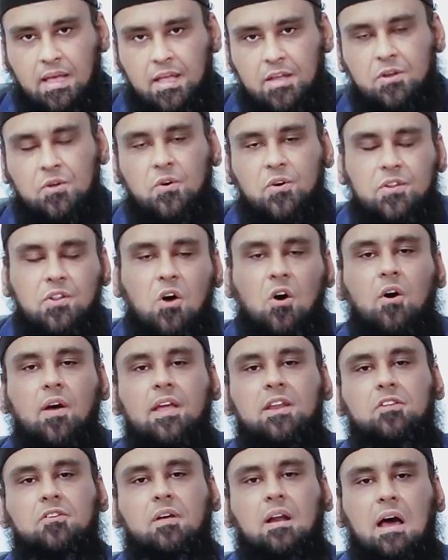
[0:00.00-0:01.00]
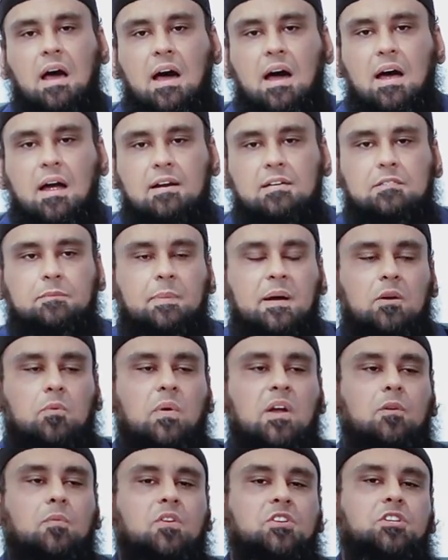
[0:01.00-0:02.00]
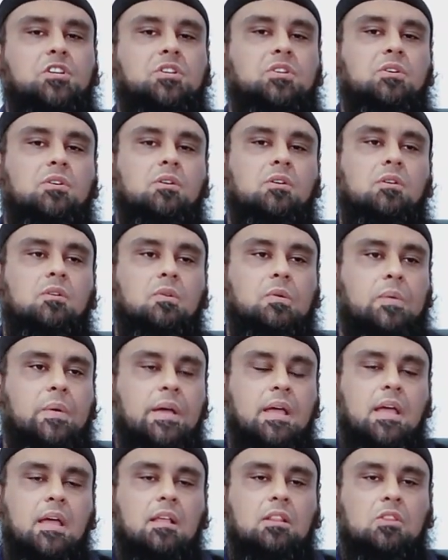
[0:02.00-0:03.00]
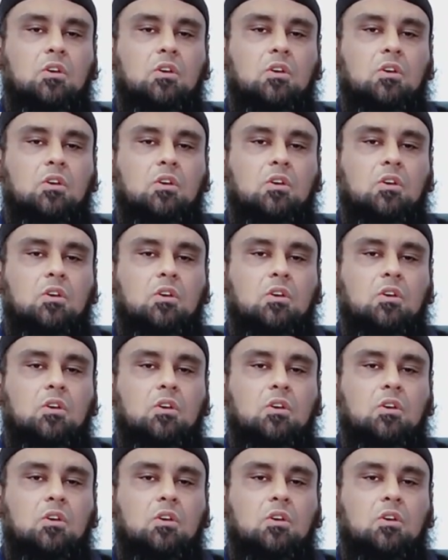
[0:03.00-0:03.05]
You know in your heart, but what would you do?